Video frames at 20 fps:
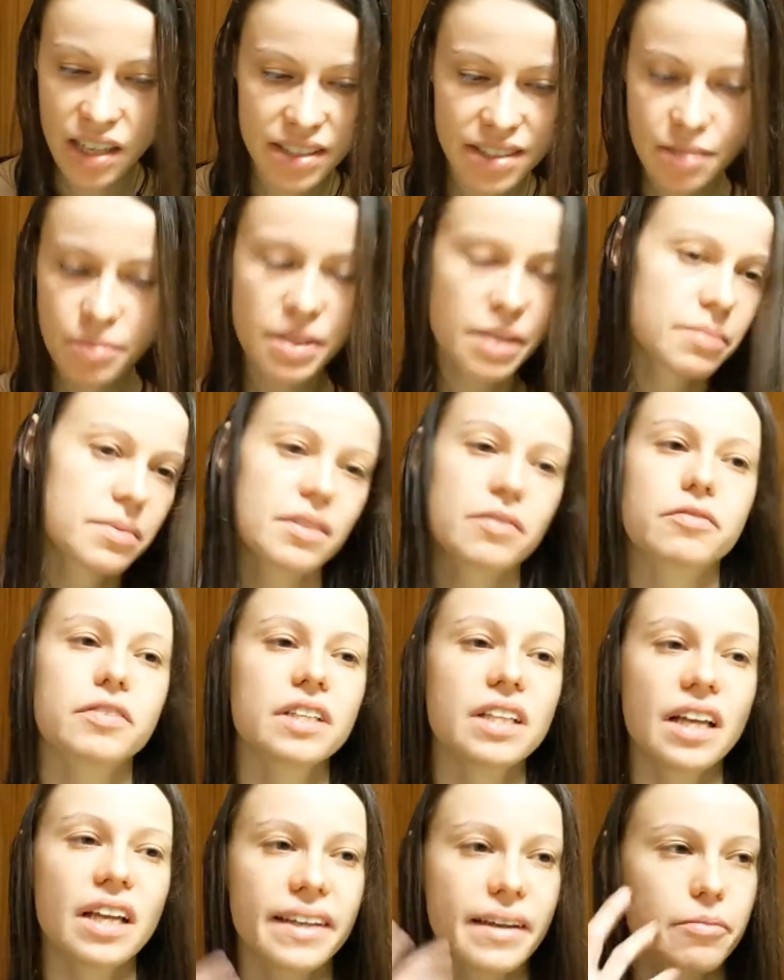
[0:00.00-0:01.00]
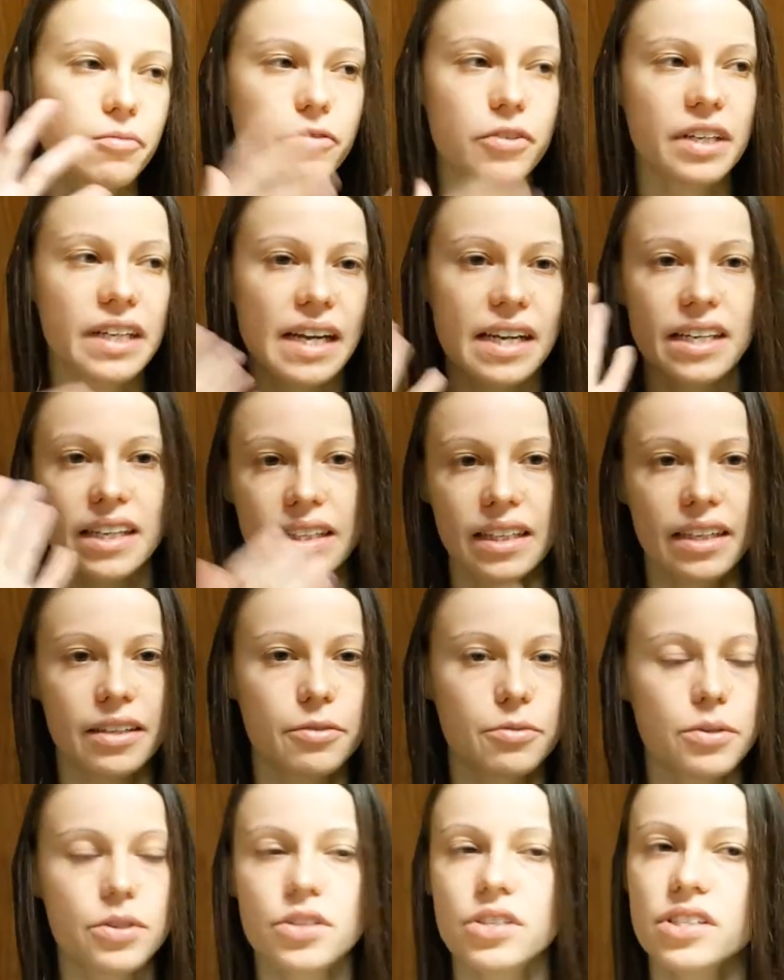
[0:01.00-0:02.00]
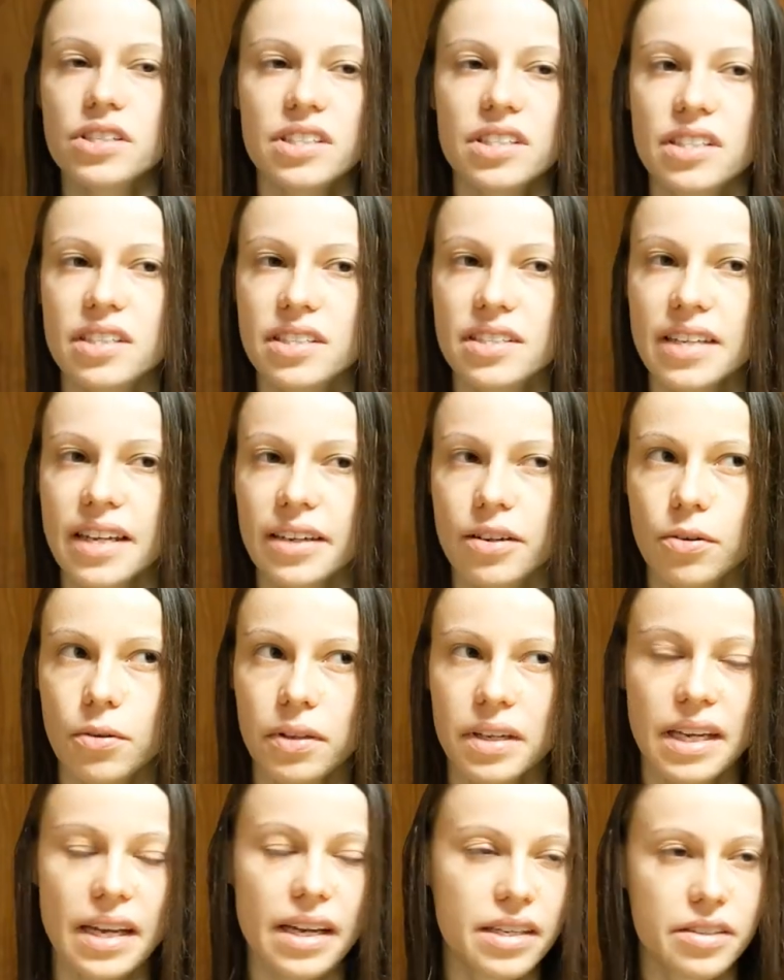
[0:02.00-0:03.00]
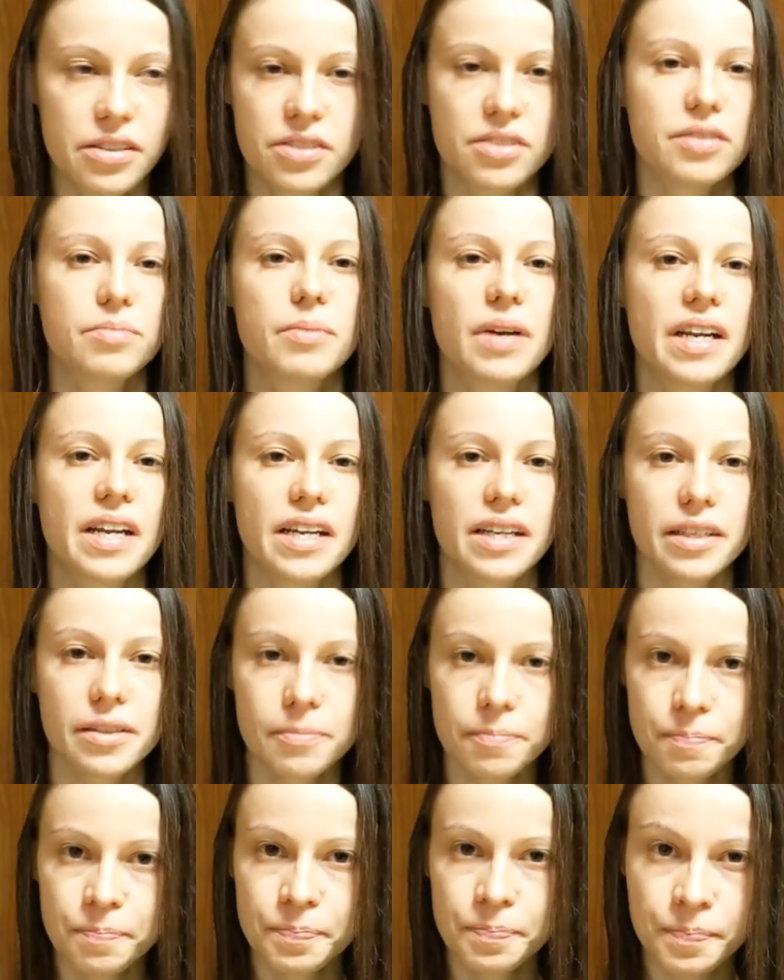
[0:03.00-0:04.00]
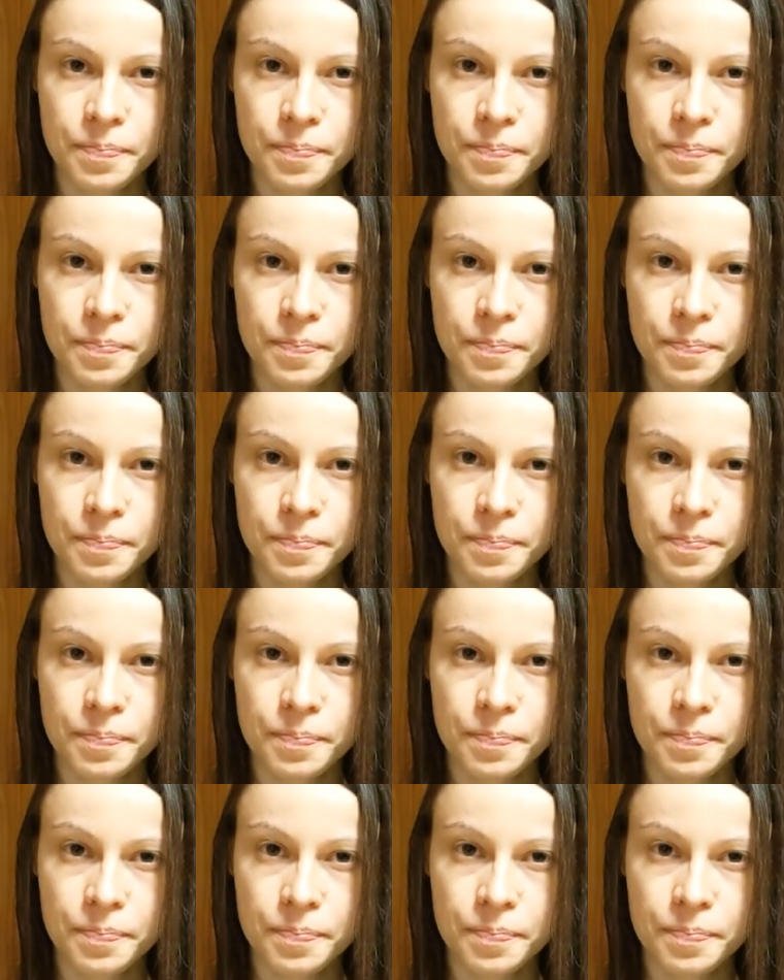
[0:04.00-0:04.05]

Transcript: Sometimes I feel like I'm forgetting languages and it's like all chaos in my head.